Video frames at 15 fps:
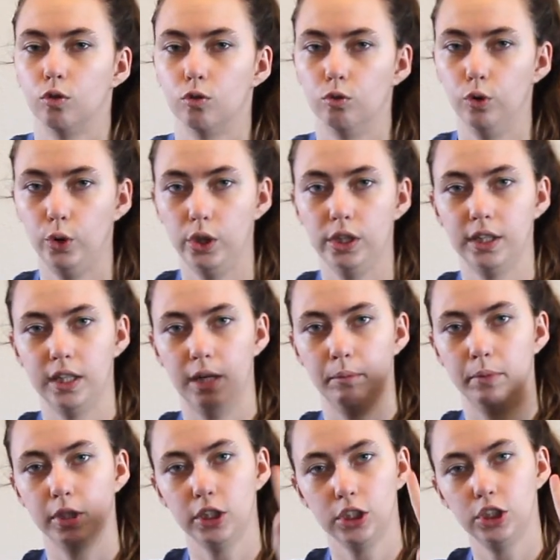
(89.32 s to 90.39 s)
Rule
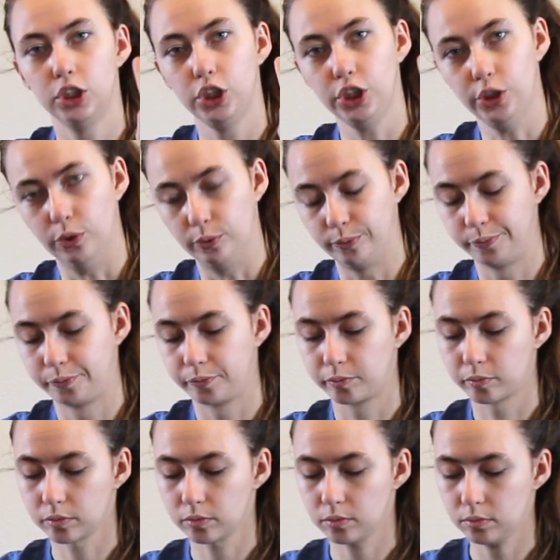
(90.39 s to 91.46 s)
number 2
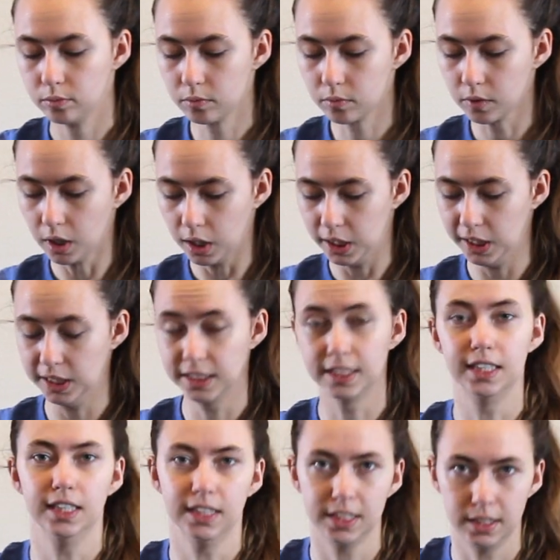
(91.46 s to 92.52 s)
is
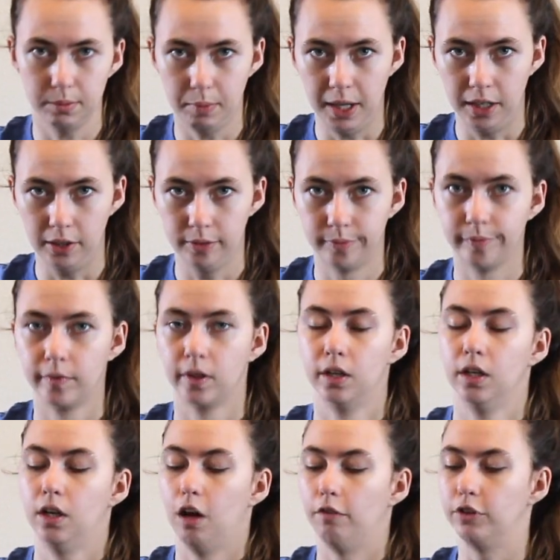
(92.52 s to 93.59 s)
the smell.
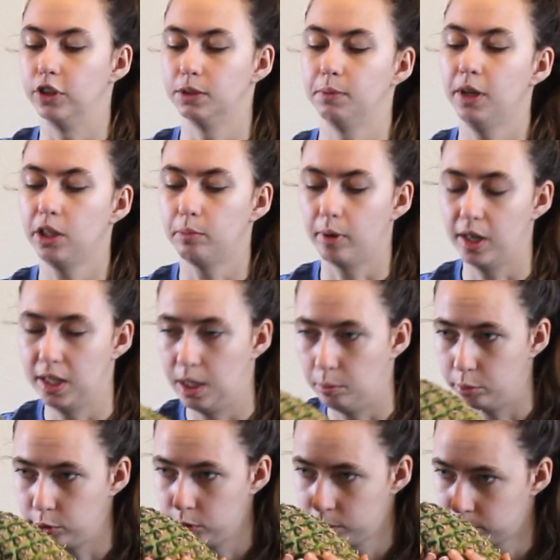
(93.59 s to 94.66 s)
If you smell your
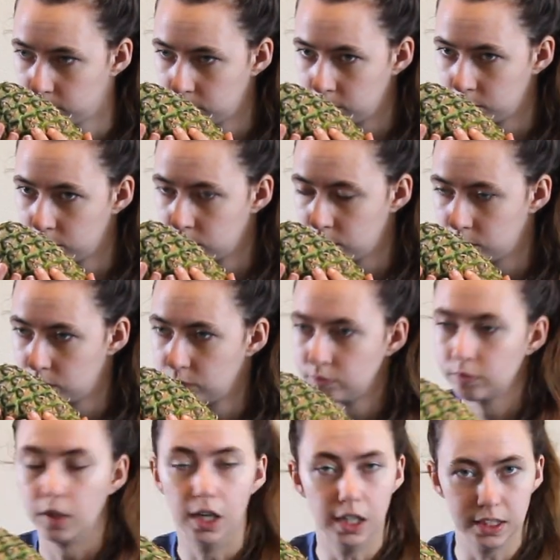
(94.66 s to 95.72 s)
pineapple
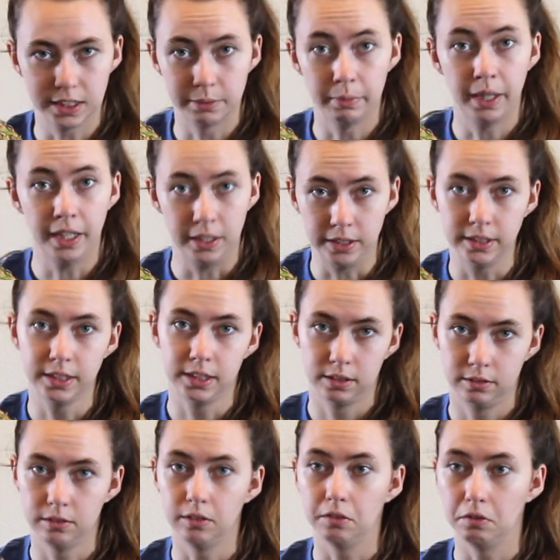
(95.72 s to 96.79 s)
and it
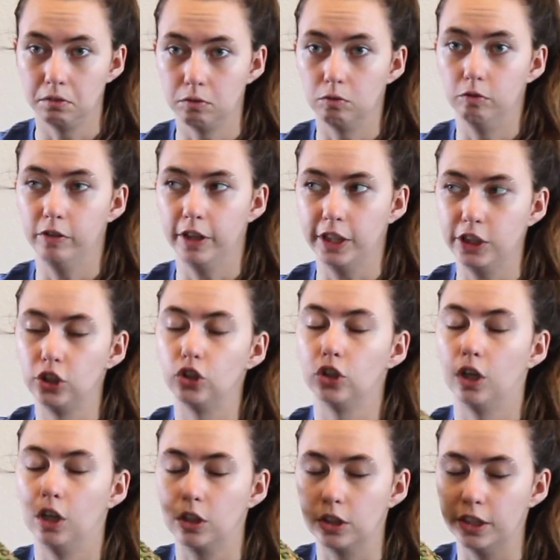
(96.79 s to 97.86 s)
smells very
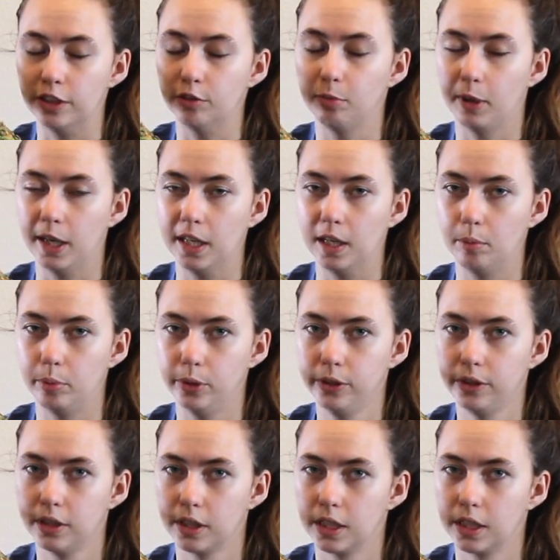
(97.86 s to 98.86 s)
strongly of pineapple,